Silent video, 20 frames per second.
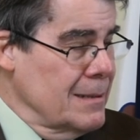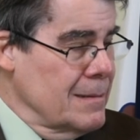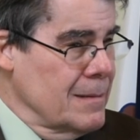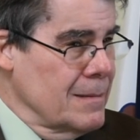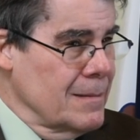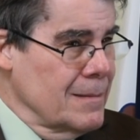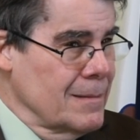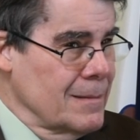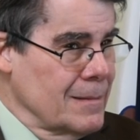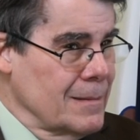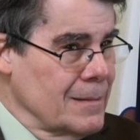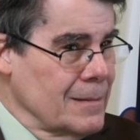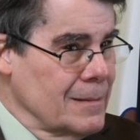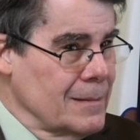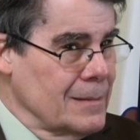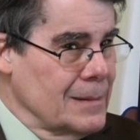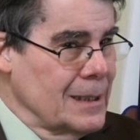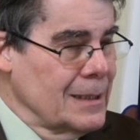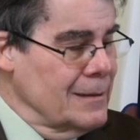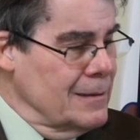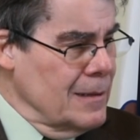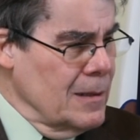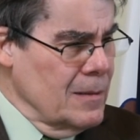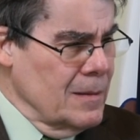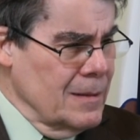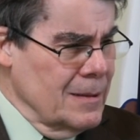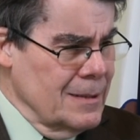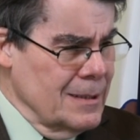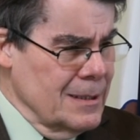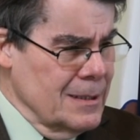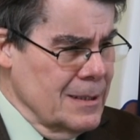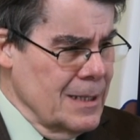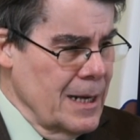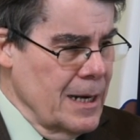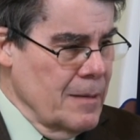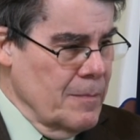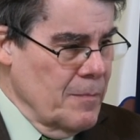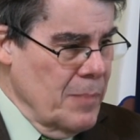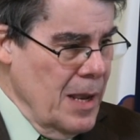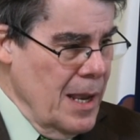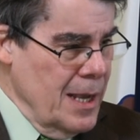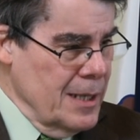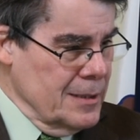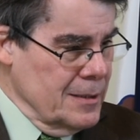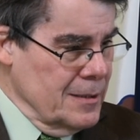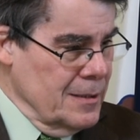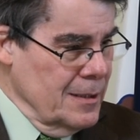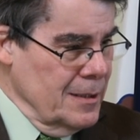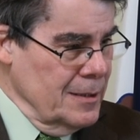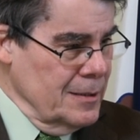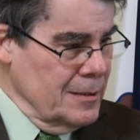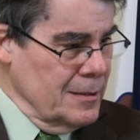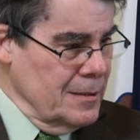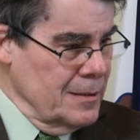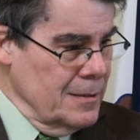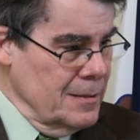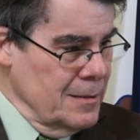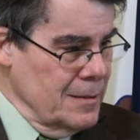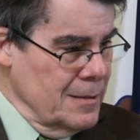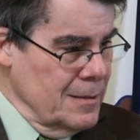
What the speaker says: feelings? I thought the Senate passed this.